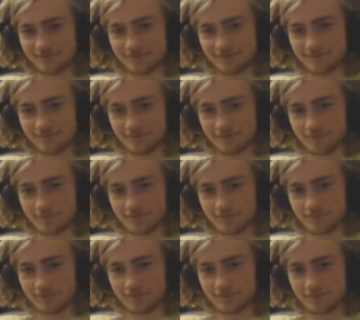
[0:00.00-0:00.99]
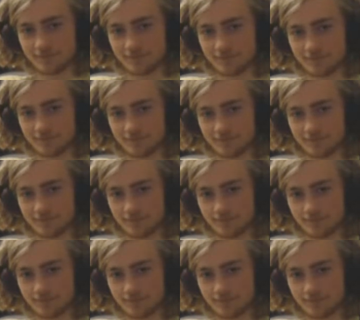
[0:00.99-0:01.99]

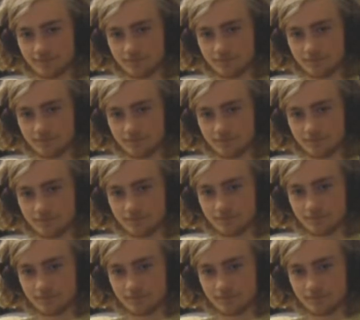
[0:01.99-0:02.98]
(not speaking)